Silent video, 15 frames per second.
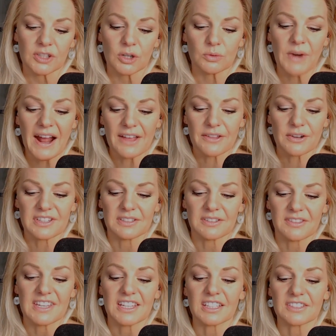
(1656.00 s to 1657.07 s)
rather than
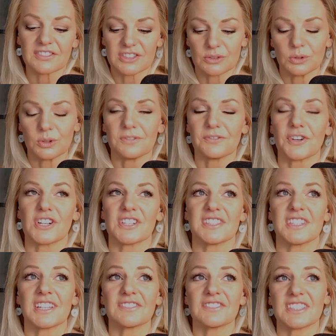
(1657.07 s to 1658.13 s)
thinking of school
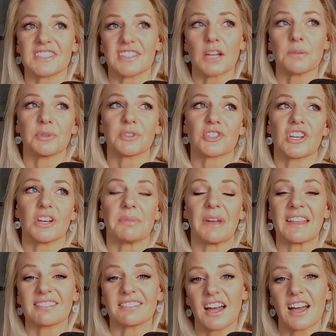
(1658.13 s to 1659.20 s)
first, think of discipleship
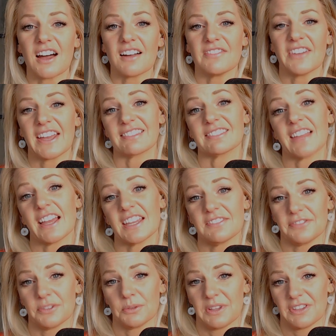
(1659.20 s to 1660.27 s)
and love and
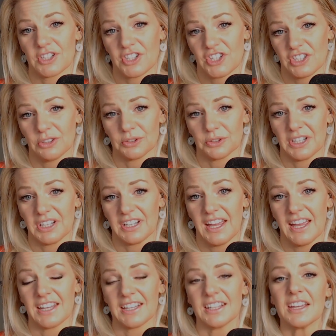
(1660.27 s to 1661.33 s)
life with your children,
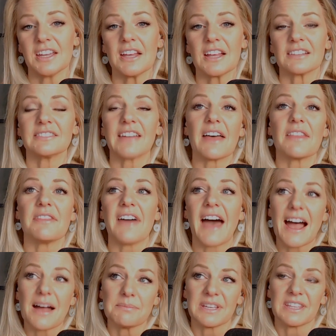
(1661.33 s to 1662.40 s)
and let
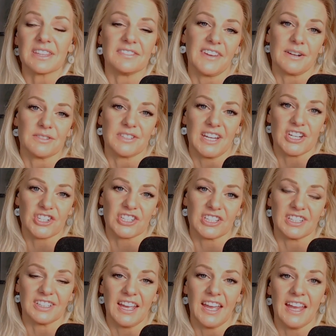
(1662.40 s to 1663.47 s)
that be the
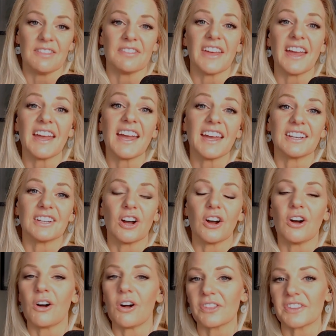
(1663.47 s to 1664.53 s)
foundation. And then
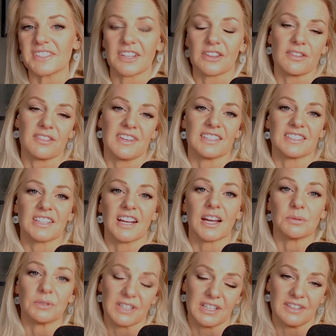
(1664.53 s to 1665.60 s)
all these other things
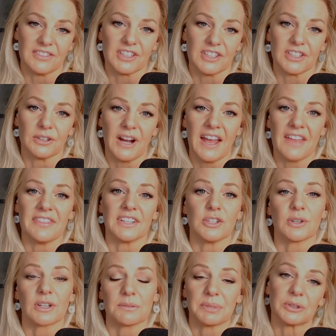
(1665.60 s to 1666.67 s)
God will give you, and then
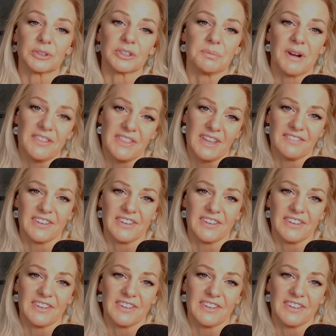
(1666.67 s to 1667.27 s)
you can build upon that